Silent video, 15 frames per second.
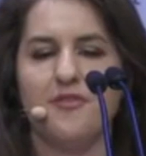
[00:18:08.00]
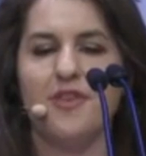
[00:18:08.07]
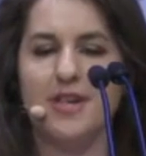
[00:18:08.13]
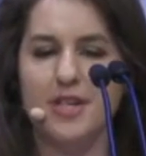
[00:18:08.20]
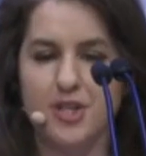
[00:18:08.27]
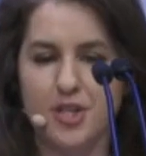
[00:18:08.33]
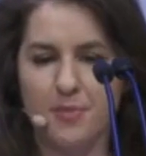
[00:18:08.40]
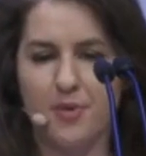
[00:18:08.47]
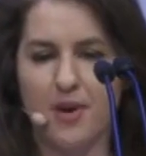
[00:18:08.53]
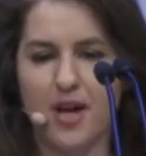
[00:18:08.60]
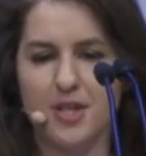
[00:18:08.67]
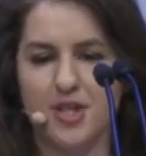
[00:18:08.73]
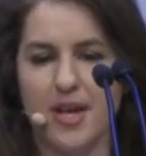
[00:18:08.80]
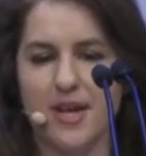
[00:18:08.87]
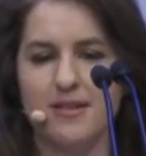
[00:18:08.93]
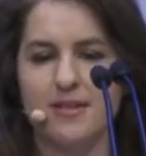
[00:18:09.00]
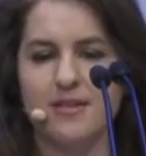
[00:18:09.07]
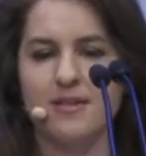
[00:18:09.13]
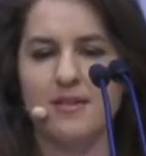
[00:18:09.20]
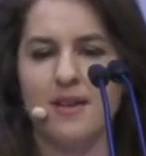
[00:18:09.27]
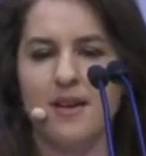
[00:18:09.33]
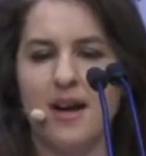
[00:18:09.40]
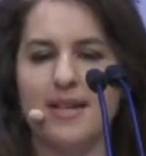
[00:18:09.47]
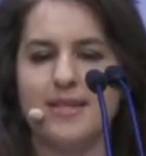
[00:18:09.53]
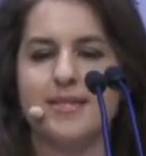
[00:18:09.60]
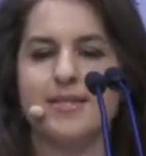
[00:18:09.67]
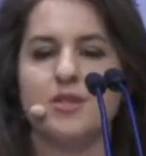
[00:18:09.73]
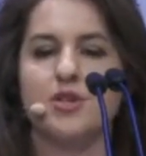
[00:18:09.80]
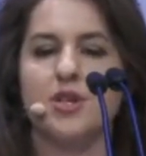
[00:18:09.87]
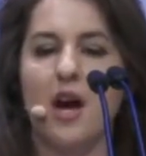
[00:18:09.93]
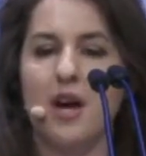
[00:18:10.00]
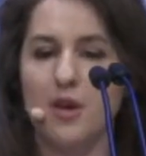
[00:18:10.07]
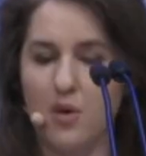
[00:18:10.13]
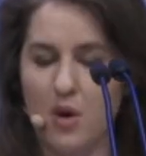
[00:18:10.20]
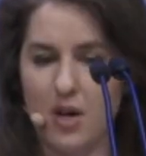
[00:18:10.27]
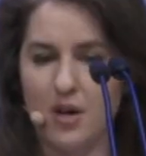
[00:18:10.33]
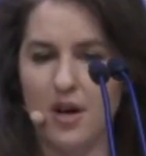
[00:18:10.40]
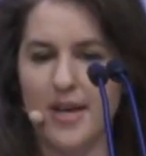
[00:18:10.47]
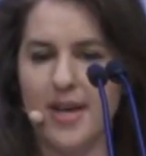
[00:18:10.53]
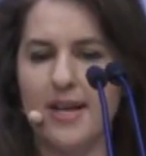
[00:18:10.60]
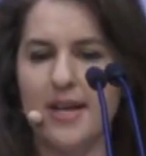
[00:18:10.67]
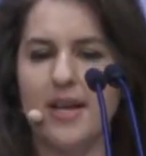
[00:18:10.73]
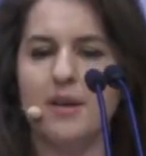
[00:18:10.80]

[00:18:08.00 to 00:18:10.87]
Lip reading: finish the project? I still got to work on it.